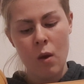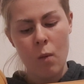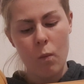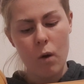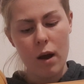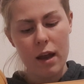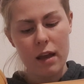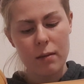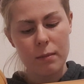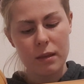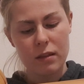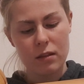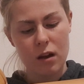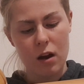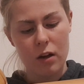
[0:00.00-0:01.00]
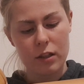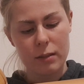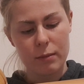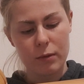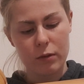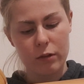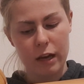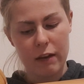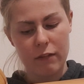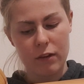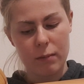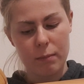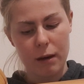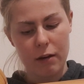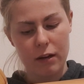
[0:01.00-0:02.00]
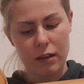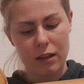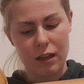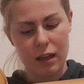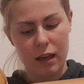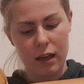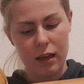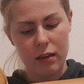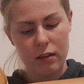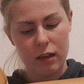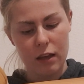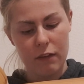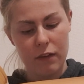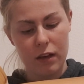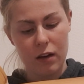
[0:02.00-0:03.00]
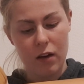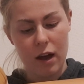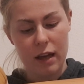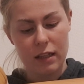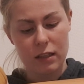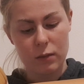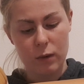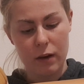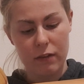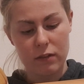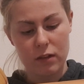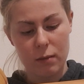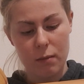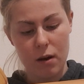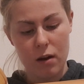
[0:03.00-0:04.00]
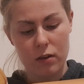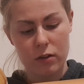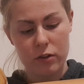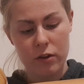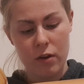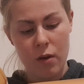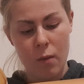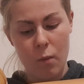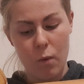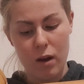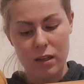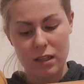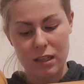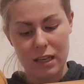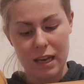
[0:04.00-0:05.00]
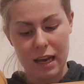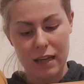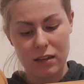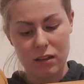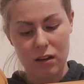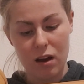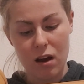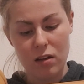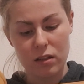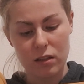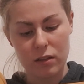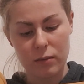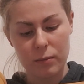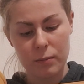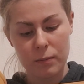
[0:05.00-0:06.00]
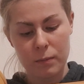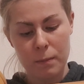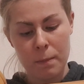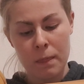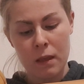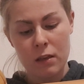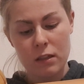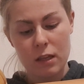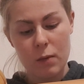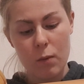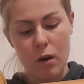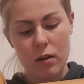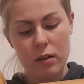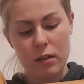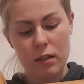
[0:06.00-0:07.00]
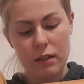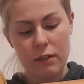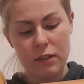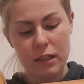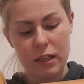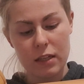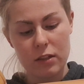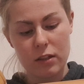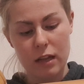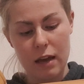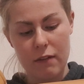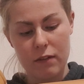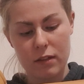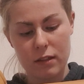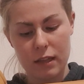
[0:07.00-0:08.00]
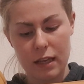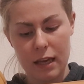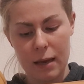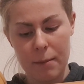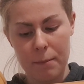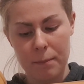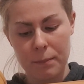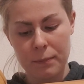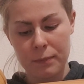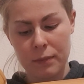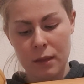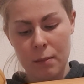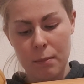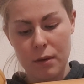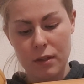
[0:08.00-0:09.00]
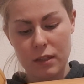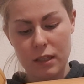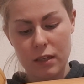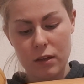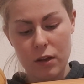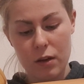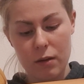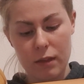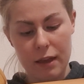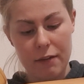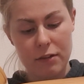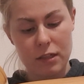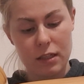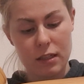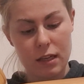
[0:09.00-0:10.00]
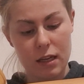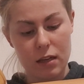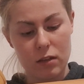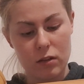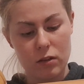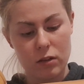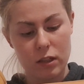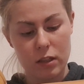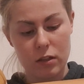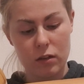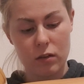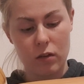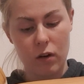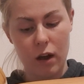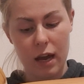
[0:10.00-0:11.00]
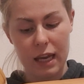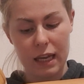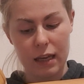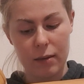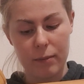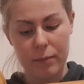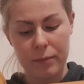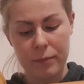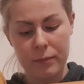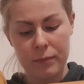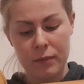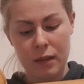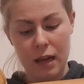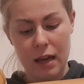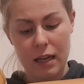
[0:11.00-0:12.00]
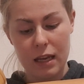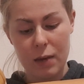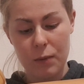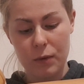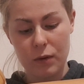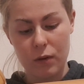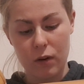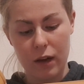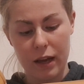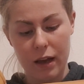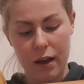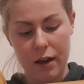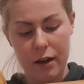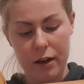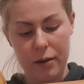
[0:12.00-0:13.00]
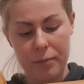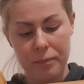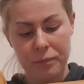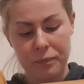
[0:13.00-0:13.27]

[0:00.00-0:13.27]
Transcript: Why had Mr. Archibald Craven buried the key if he had liked his wife so much? Why did he hate her garden? She wondered if she should ever see him, but she knew that if she did, she should not like him, and he would not like her,